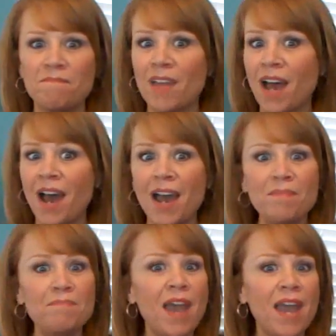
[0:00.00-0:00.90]
I
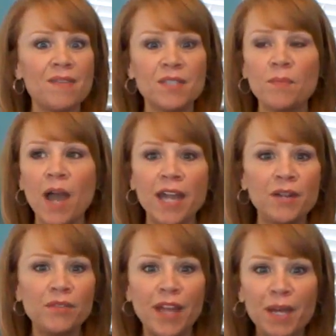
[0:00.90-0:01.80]
may have some kind
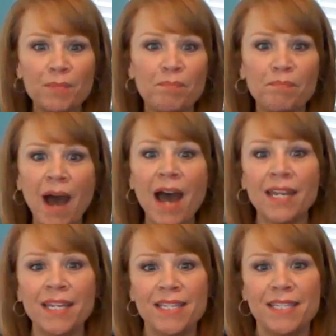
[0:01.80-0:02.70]
of like
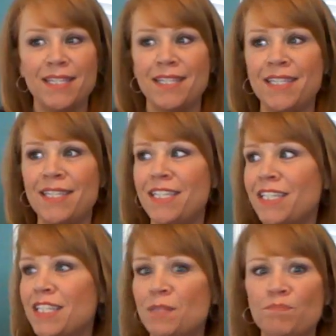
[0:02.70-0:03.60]
body
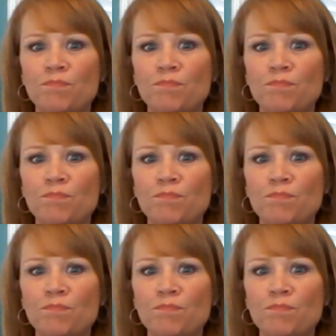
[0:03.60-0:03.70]
dysmorphia.